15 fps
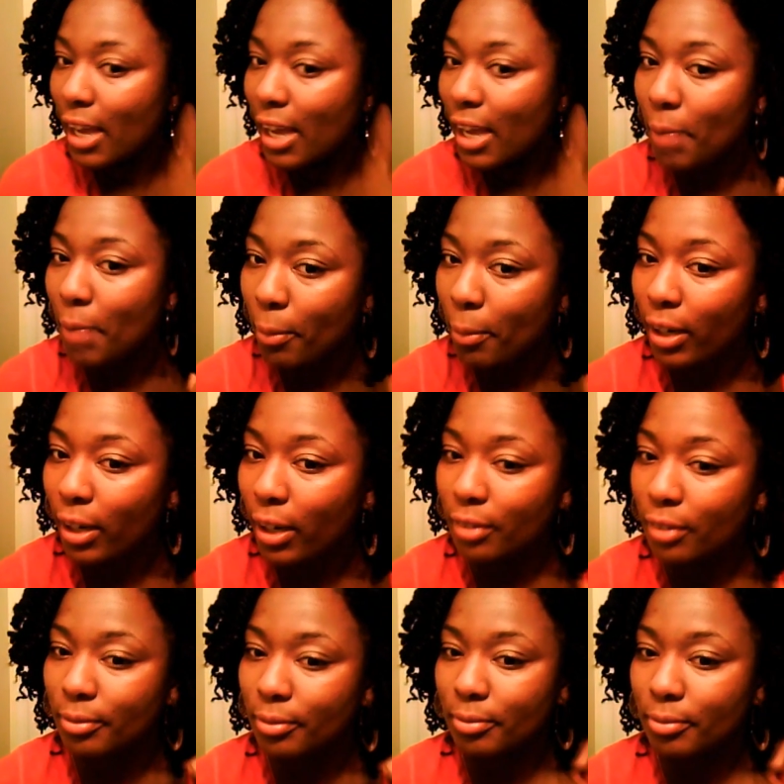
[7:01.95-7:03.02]
the end paper
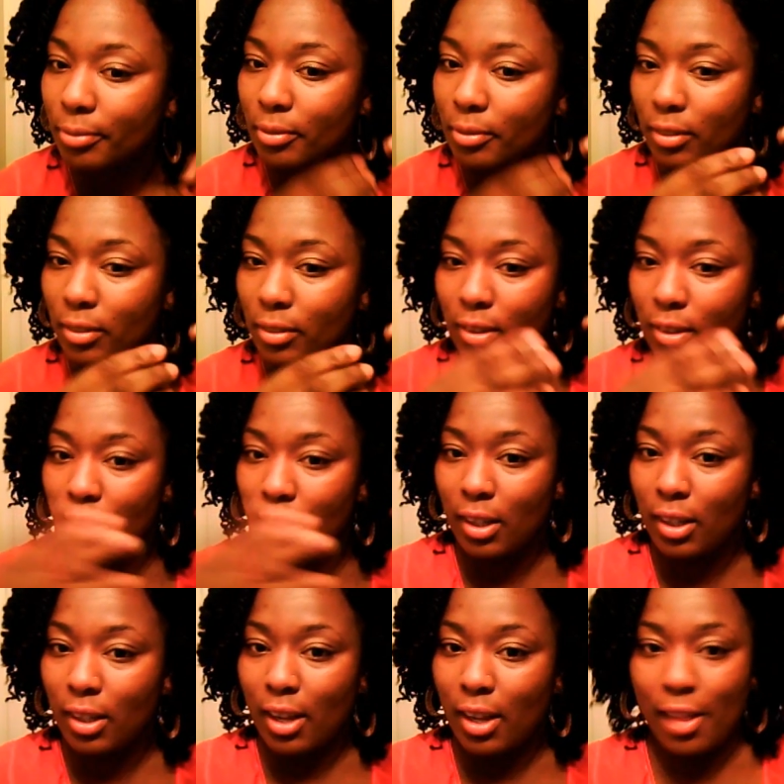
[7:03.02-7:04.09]
out,
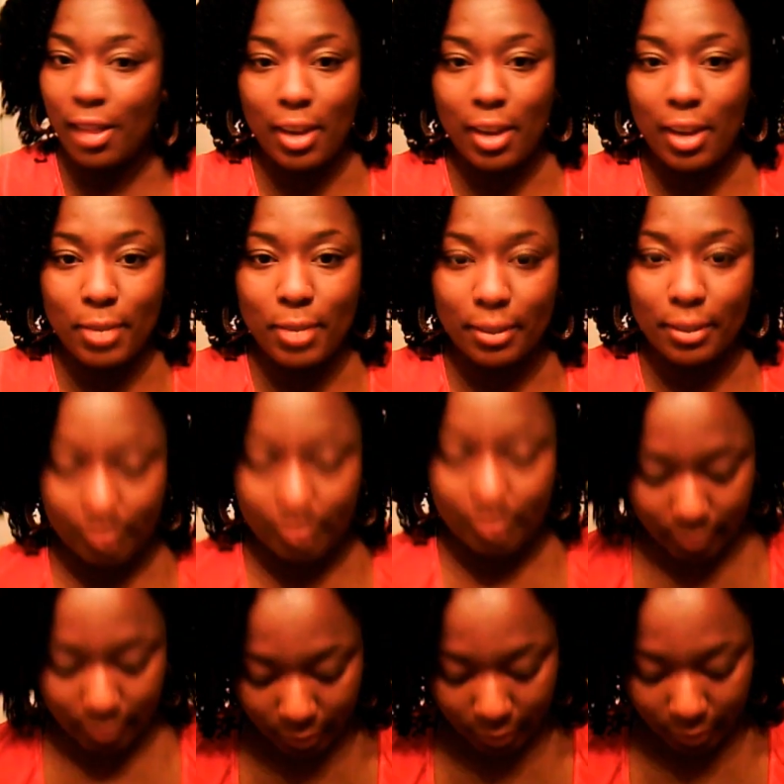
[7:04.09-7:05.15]
and then I'm done.
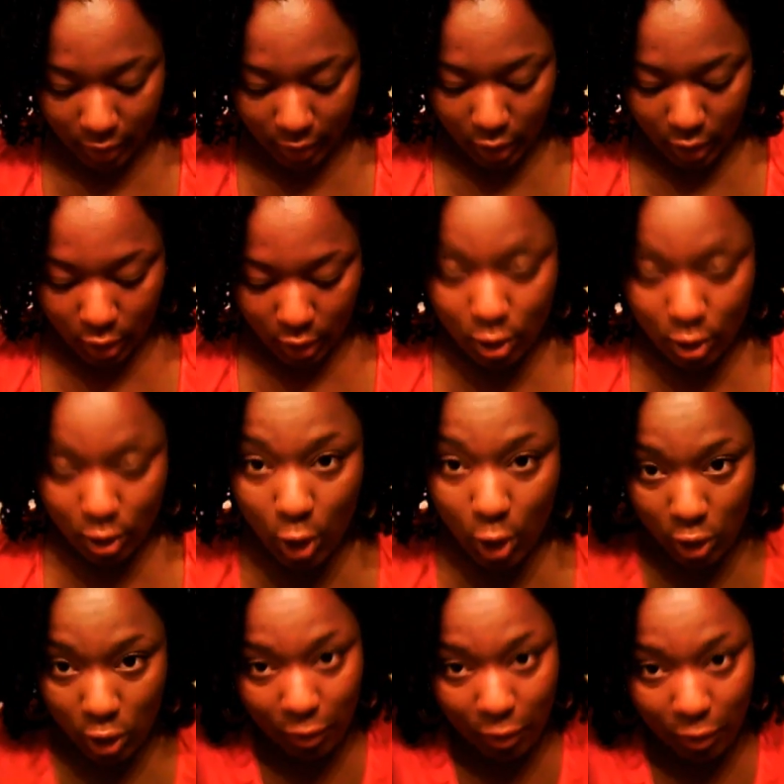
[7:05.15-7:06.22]
So
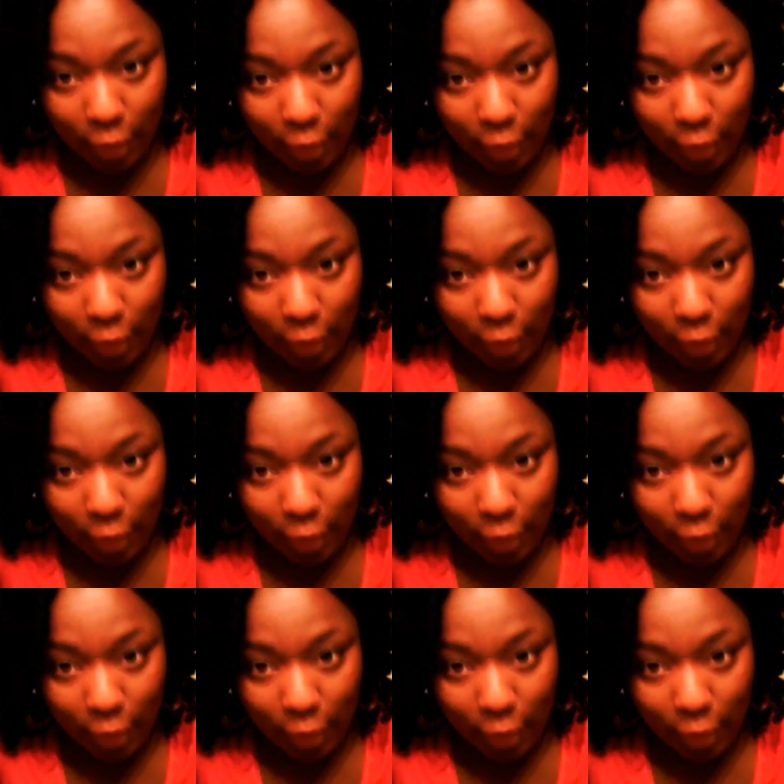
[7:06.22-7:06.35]
usually for